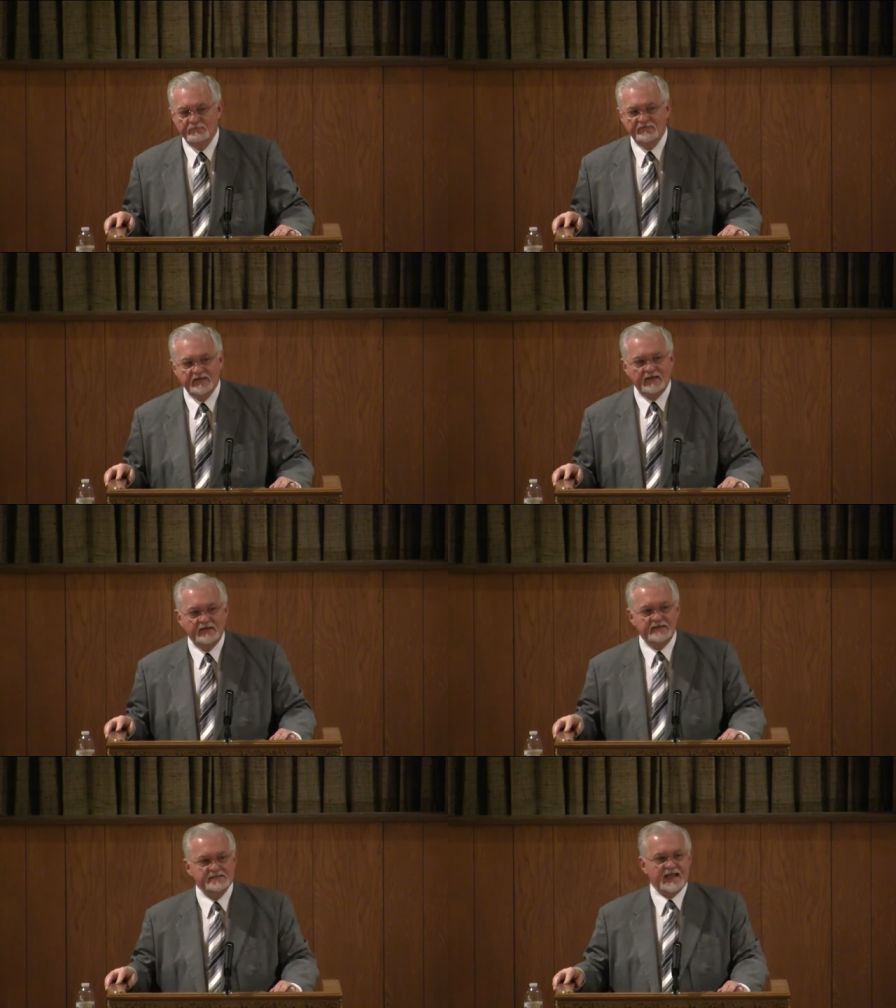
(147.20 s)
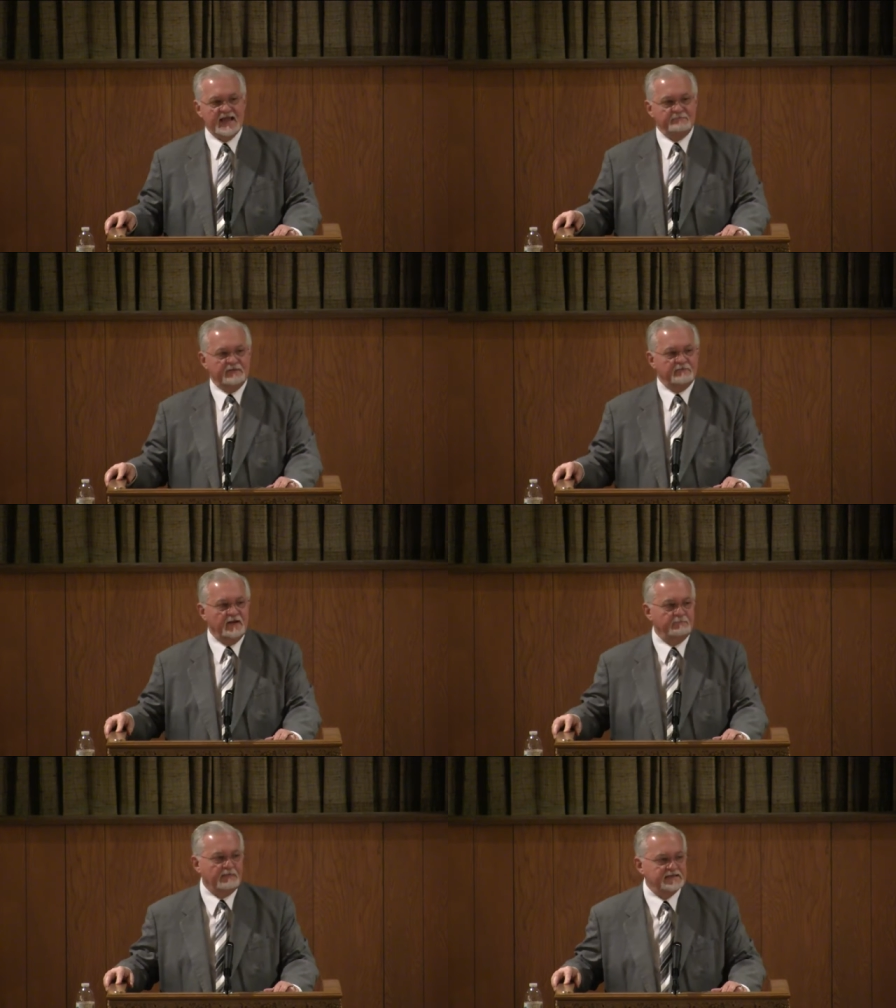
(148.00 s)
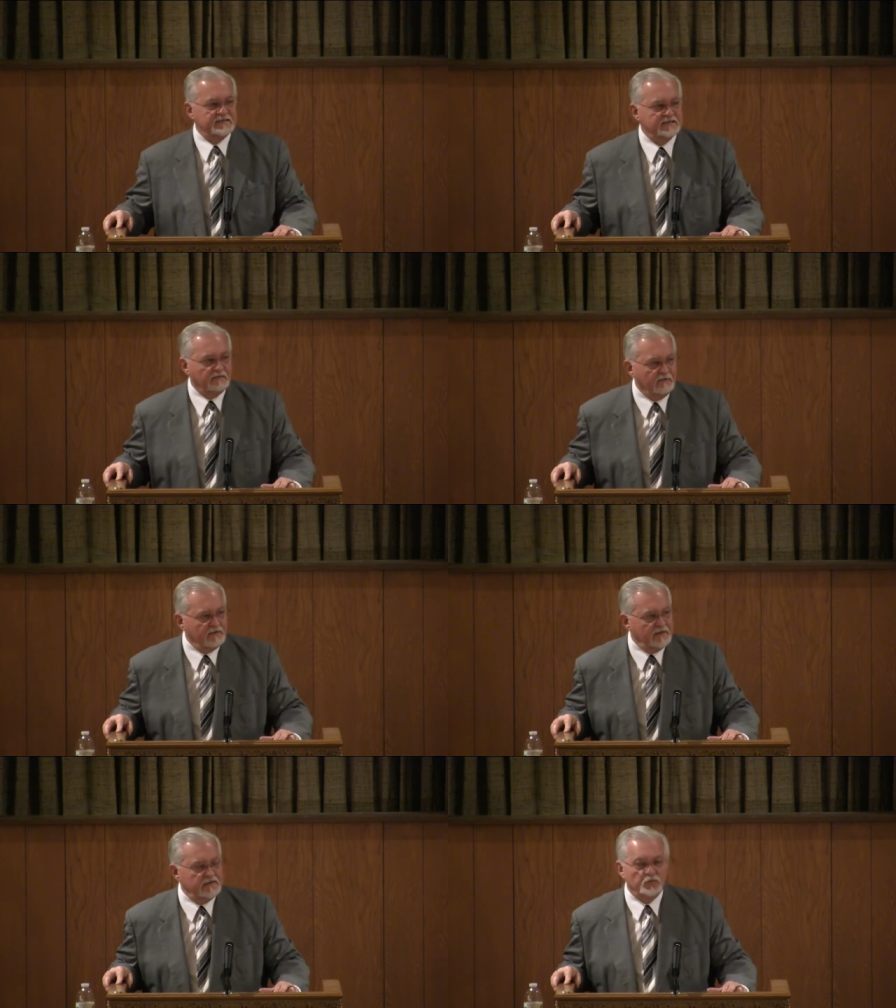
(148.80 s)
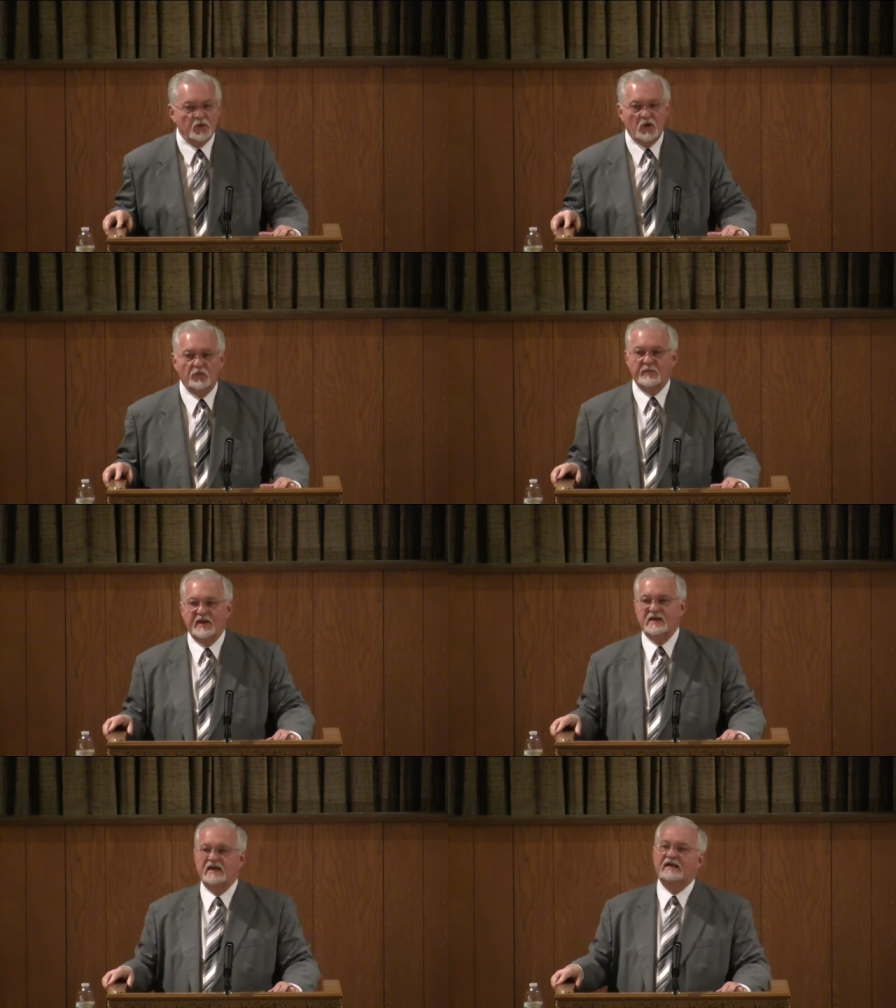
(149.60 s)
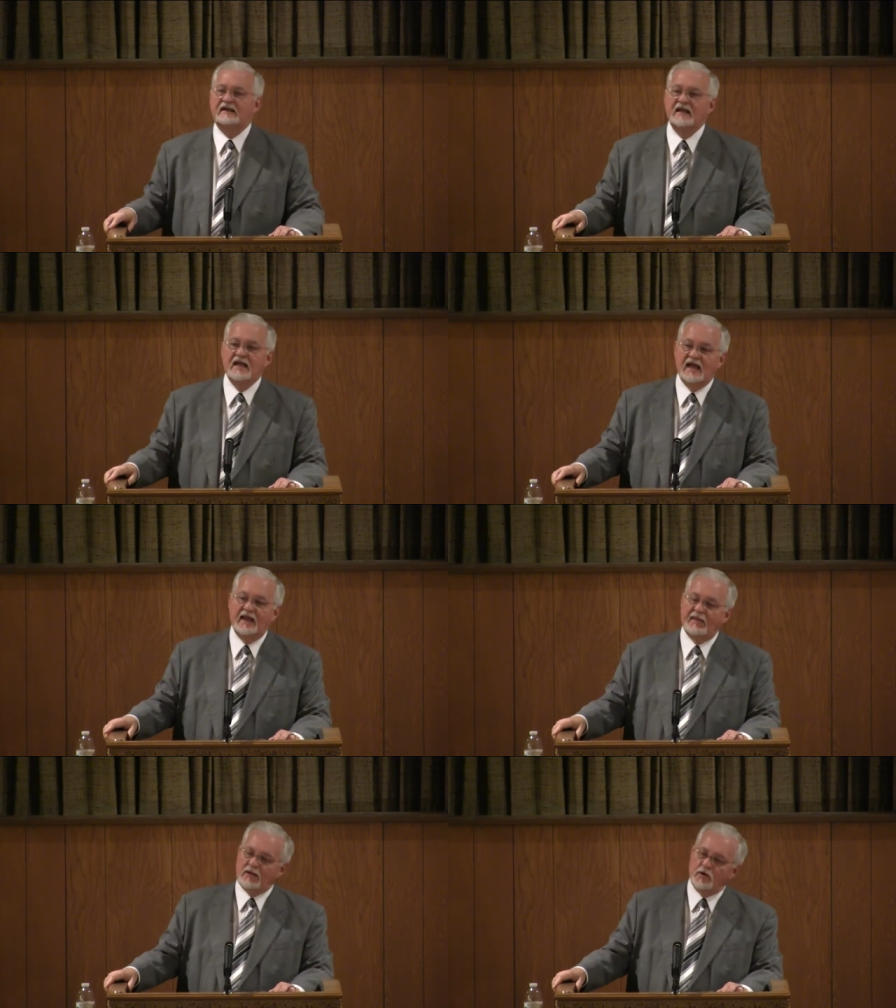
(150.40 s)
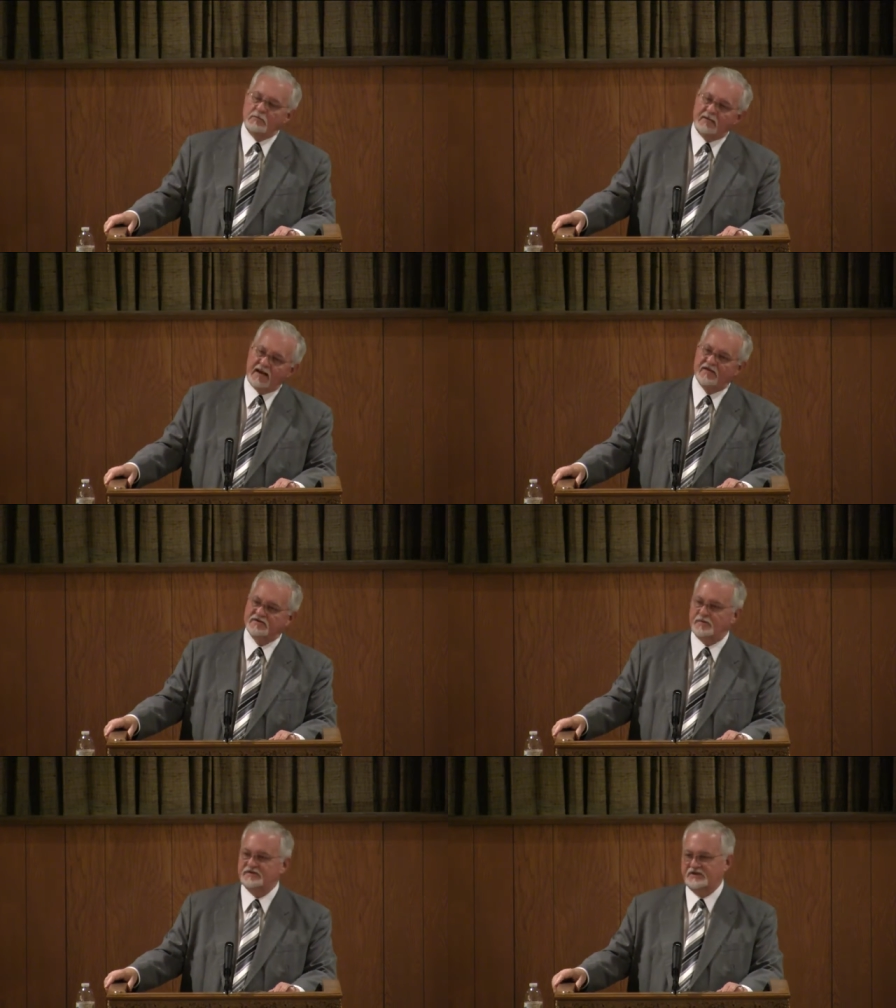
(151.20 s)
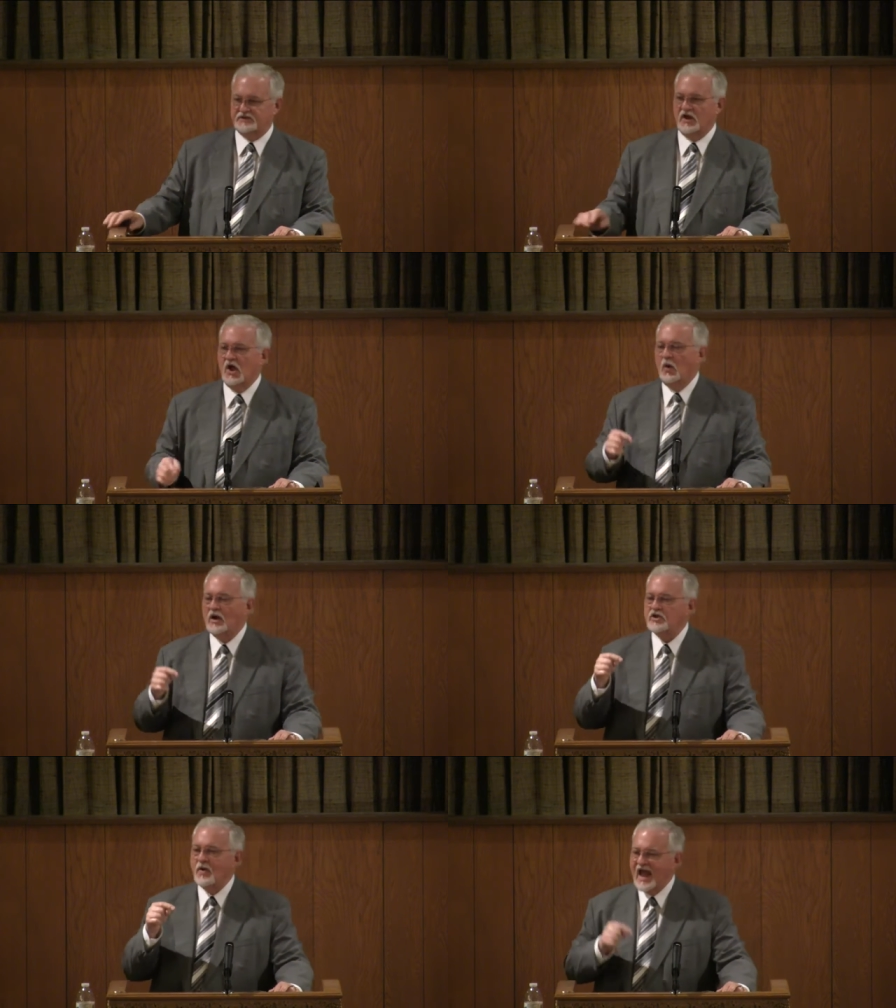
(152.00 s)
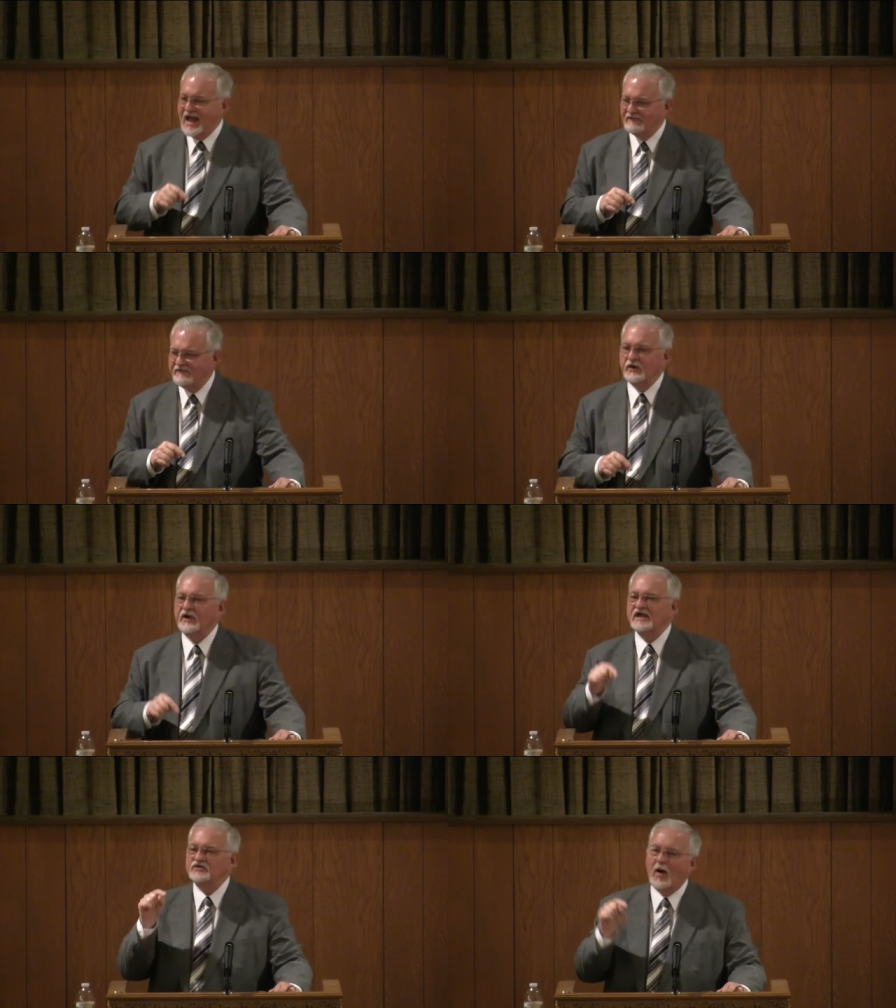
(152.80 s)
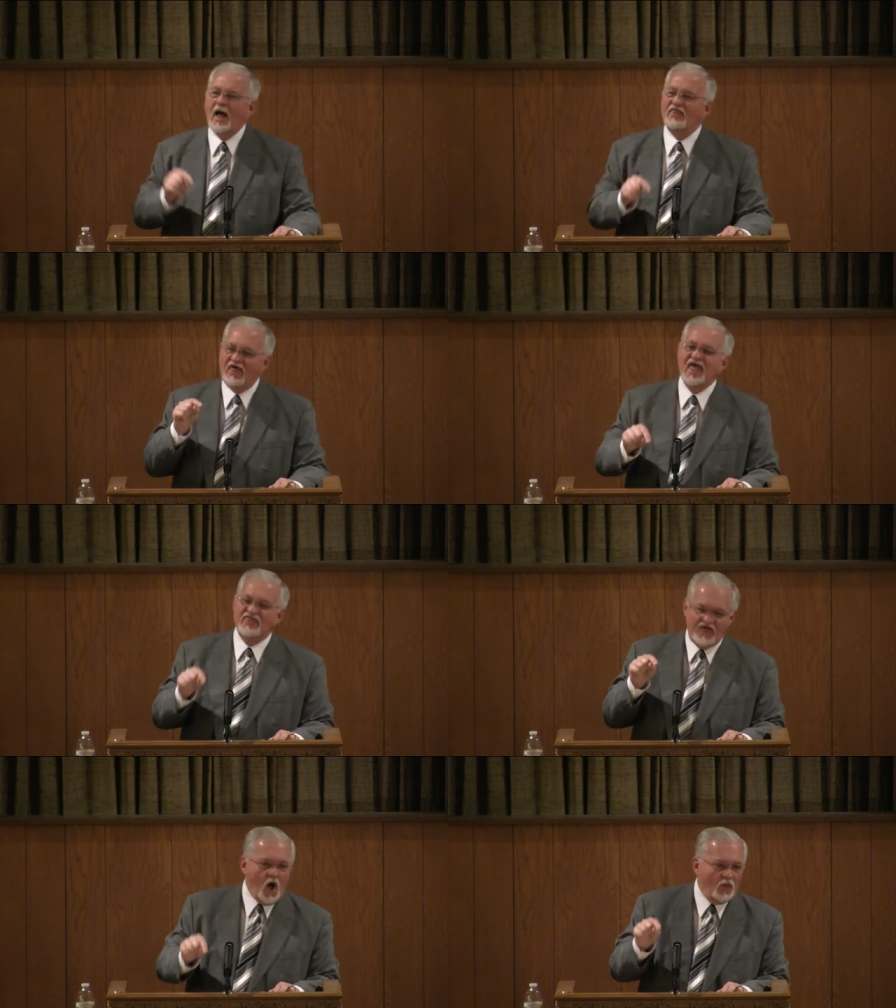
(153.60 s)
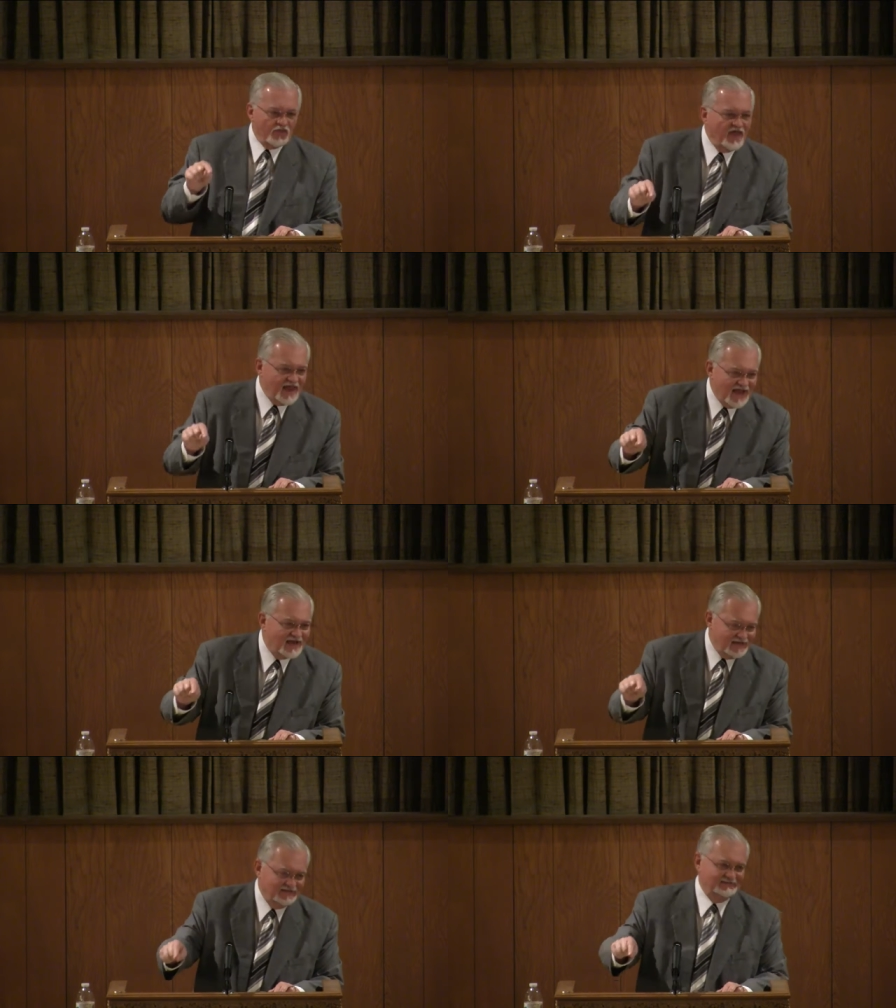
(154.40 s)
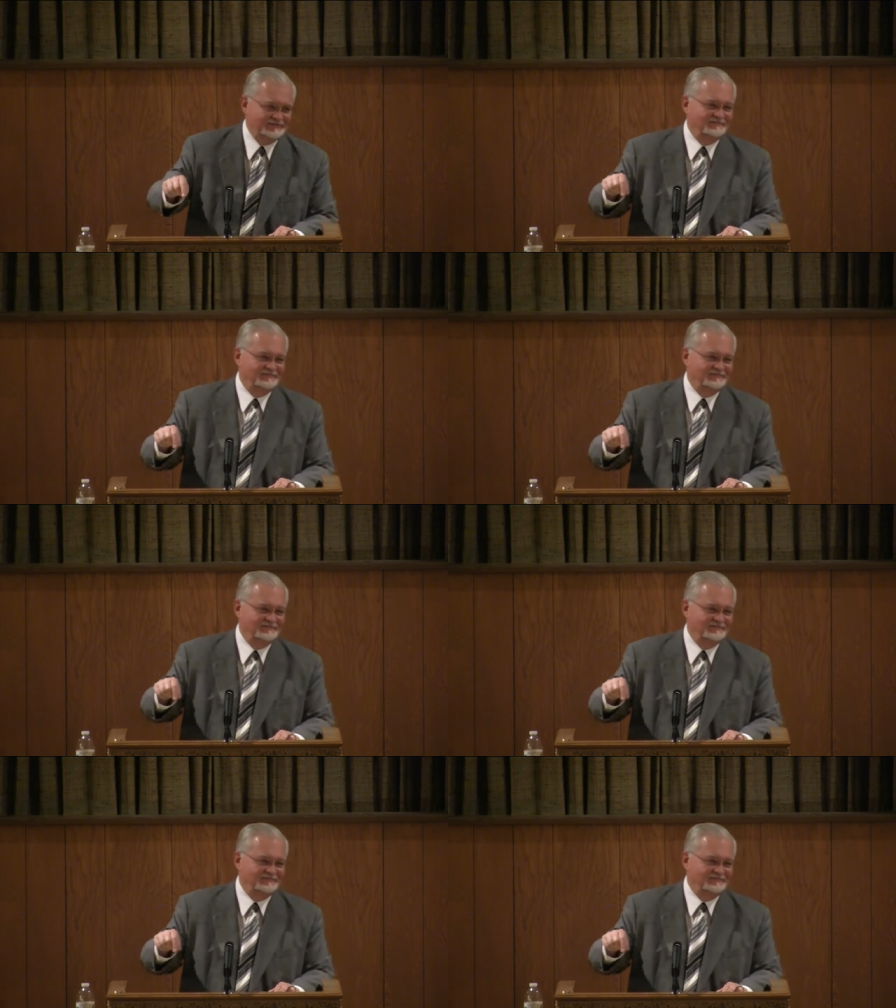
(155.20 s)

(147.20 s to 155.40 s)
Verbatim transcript: they had done it in his name, they'd done it by his authority, and his will would have been done, and they wouldn't have been in this position. What you have here is what they thought they had done.